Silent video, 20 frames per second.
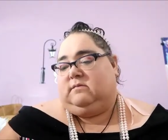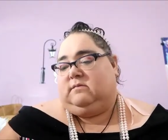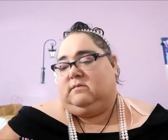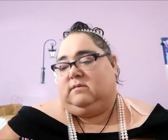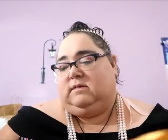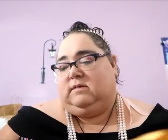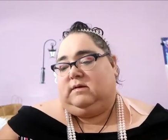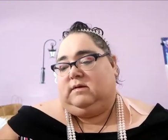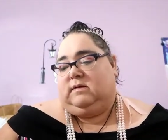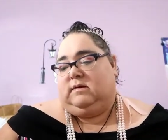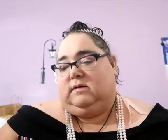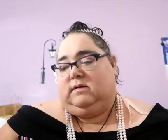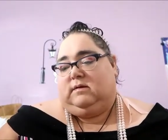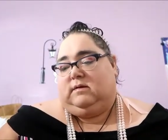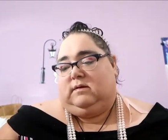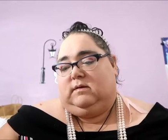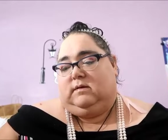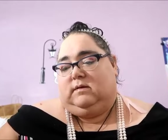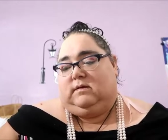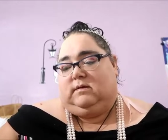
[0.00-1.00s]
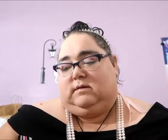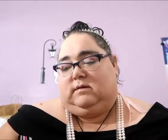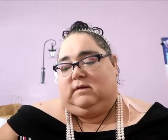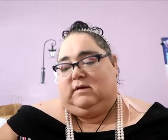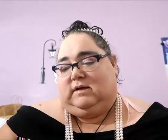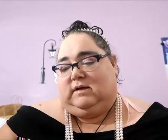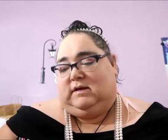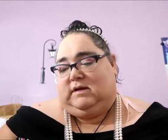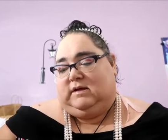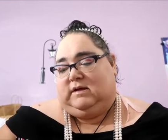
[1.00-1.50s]

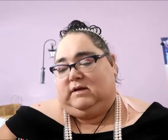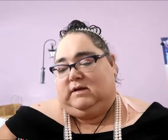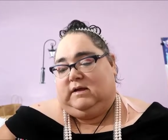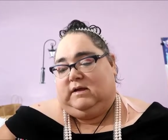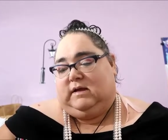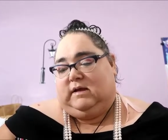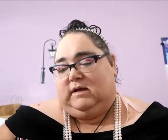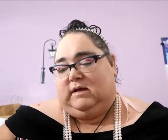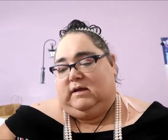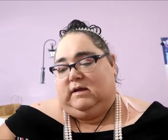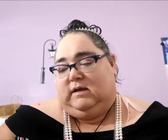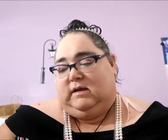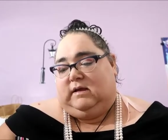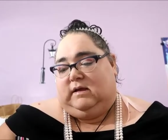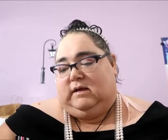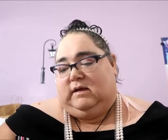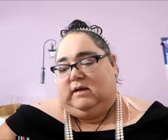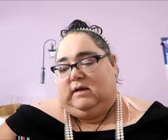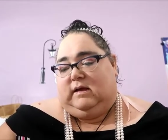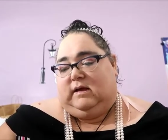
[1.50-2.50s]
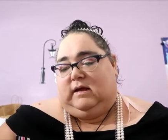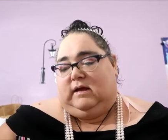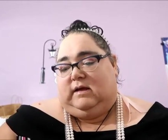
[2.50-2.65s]
No one is speaking in this clip.